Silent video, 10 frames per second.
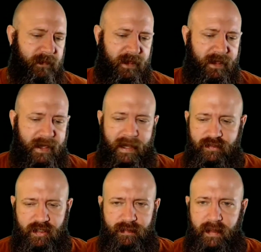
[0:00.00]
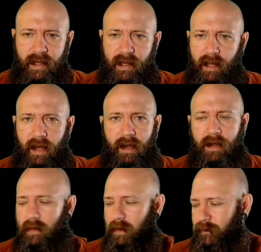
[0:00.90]
It can't just be
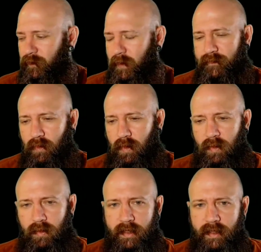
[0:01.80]
a free for all.